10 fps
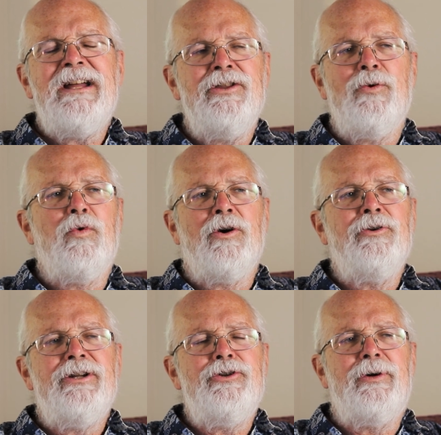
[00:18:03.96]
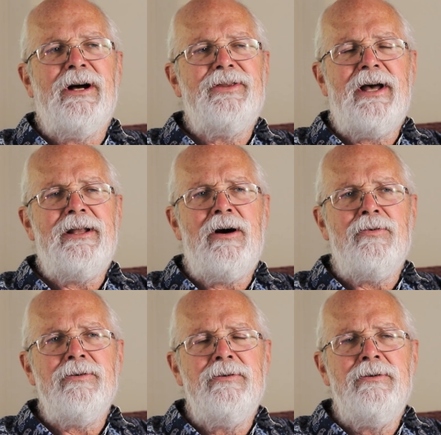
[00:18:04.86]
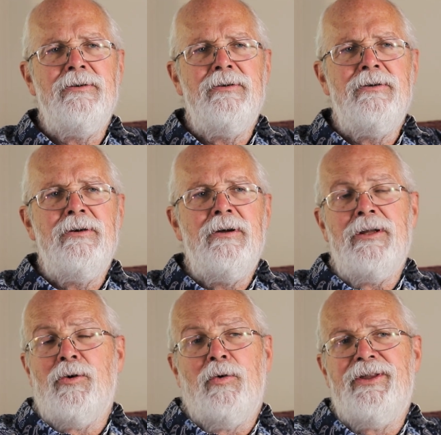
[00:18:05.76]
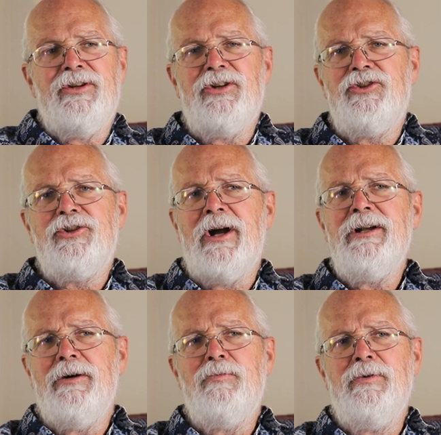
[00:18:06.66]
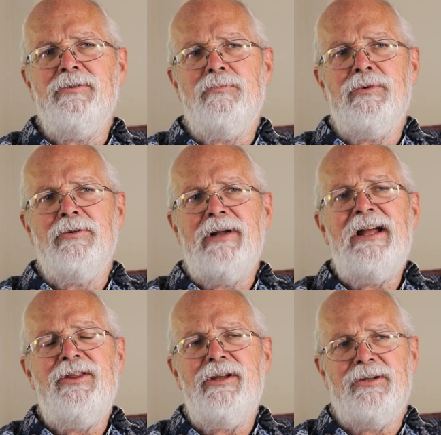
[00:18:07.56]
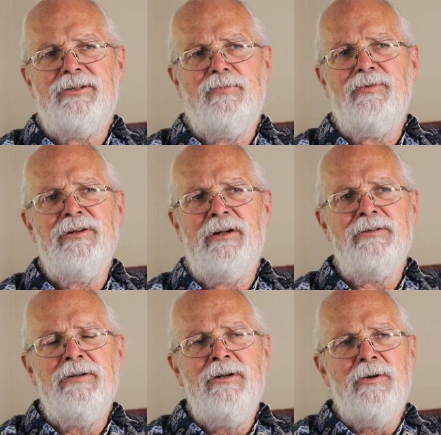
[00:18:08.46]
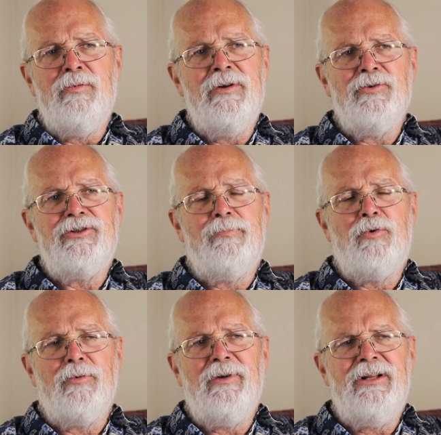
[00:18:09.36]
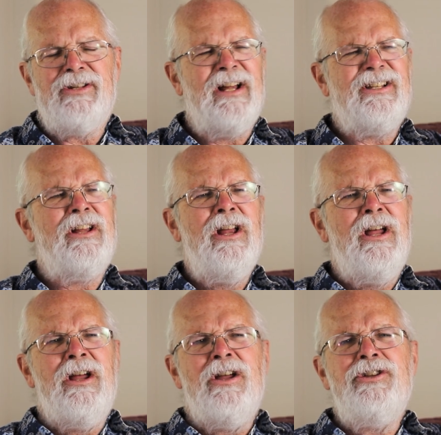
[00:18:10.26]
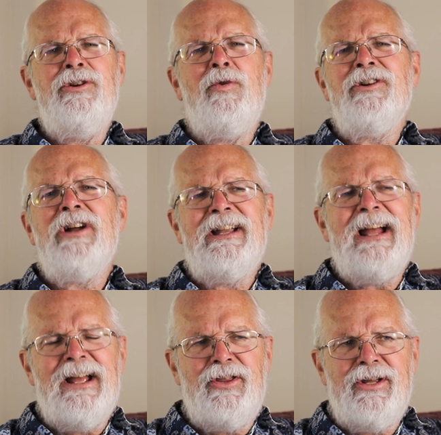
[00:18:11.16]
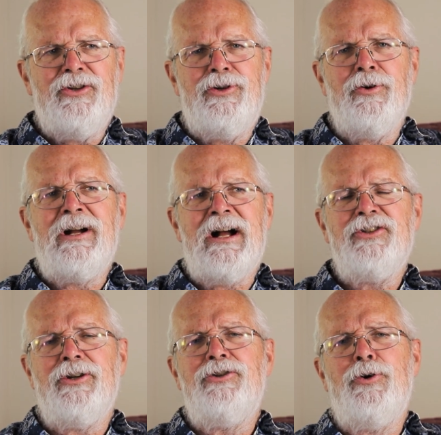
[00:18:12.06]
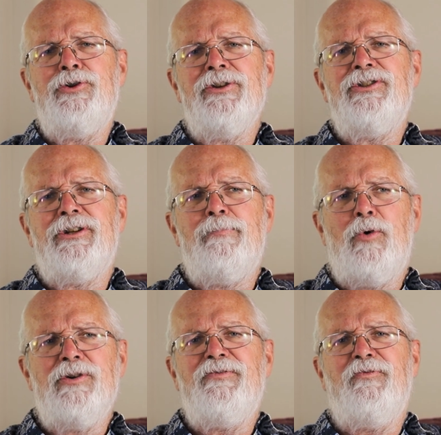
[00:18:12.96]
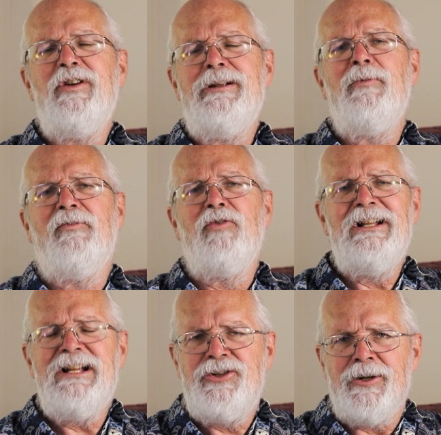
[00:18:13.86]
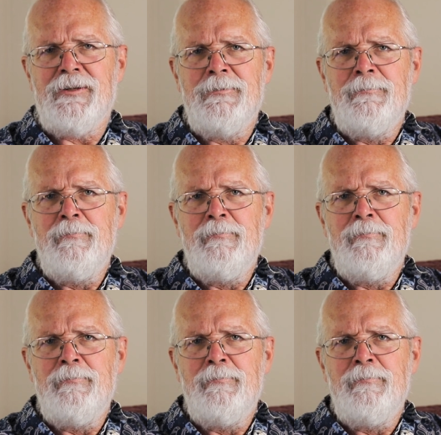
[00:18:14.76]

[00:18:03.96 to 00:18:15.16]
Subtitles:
in the world did you cut that out? They go, well, this is China. We're atheists. We don't support religion. I said, you are not atheists. Your constitution supports freedom of religion.